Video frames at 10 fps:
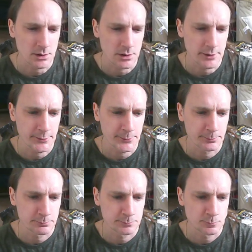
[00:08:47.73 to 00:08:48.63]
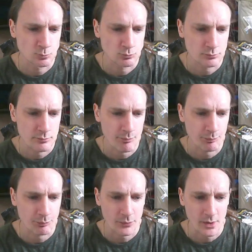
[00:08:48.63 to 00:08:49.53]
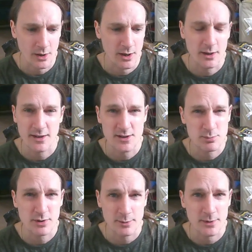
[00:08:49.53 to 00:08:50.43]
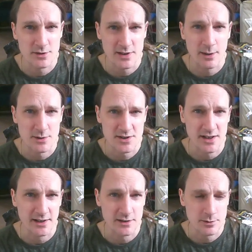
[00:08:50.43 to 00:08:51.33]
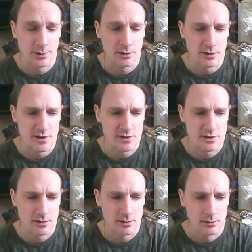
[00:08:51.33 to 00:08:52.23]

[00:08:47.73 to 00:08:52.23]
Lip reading: Um, and that's pretty much how I see it, to be honest.